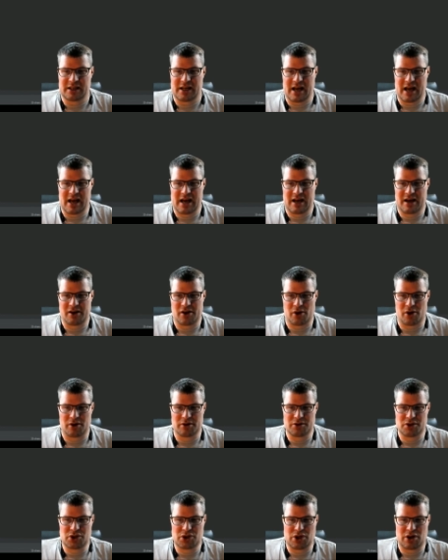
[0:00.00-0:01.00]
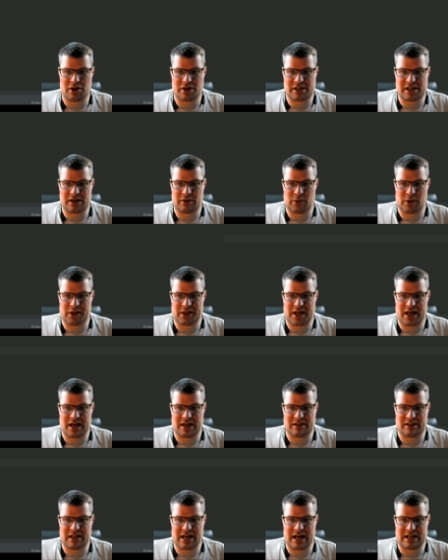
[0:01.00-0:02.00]
And on start, I will
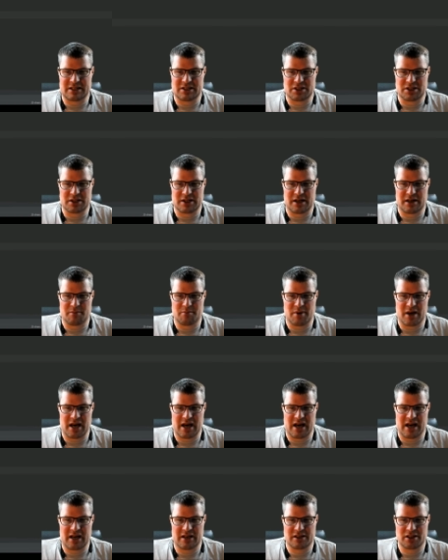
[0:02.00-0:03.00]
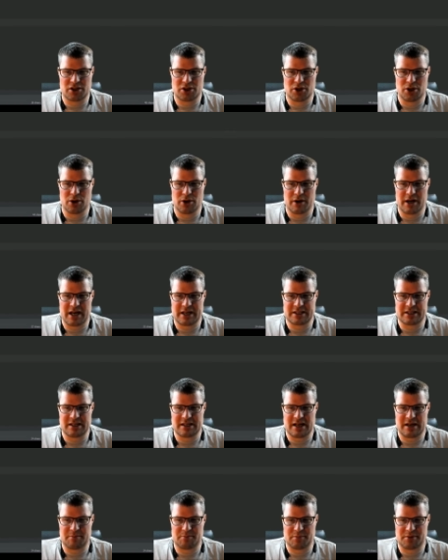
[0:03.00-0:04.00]
take that stub and connect it
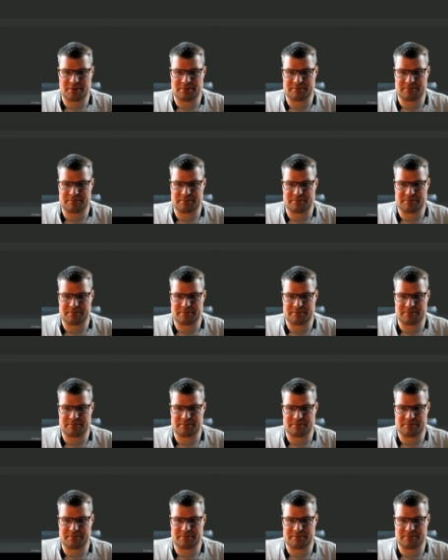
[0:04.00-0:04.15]
up.